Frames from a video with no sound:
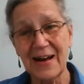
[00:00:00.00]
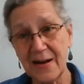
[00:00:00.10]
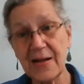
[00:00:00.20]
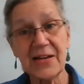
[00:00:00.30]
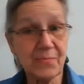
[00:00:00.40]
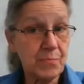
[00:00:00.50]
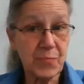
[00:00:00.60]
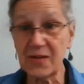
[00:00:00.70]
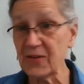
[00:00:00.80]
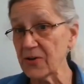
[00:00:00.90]
and
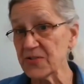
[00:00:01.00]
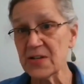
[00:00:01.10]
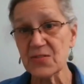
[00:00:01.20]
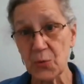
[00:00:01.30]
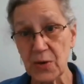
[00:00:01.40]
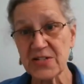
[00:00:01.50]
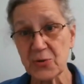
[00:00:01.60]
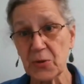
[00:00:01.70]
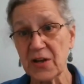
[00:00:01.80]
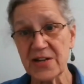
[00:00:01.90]
giving ourselves grace
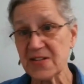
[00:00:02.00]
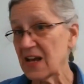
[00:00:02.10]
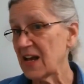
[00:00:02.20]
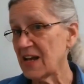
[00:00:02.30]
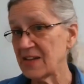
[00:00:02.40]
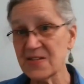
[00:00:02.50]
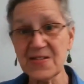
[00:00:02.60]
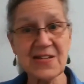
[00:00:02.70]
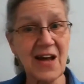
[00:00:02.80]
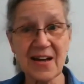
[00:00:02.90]
to realize this
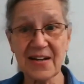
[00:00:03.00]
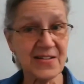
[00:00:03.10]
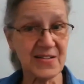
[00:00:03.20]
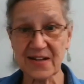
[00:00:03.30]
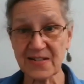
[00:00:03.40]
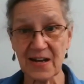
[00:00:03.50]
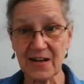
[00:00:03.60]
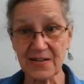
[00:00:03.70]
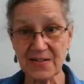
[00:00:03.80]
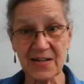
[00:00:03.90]
is not an exact
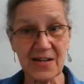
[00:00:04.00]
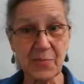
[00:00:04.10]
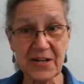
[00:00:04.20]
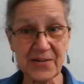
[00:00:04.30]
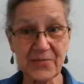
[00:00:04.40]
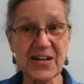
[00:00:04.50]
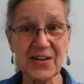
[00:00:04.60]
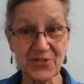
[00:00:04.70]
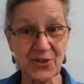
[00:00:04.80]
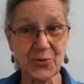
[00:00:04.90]
science. And anybody who
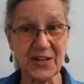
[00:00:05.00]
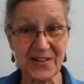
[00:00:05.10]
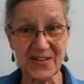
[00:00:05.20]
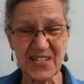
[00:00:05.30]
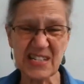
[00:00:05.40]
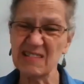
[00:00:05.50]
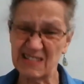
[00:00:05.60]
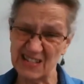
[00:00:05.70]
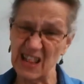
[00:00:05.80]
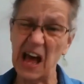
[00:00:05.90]
tells you it is,
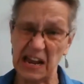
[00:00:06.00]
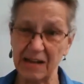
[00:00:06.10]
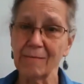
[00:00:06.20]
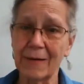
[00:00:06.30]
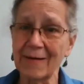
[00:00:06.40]
lying.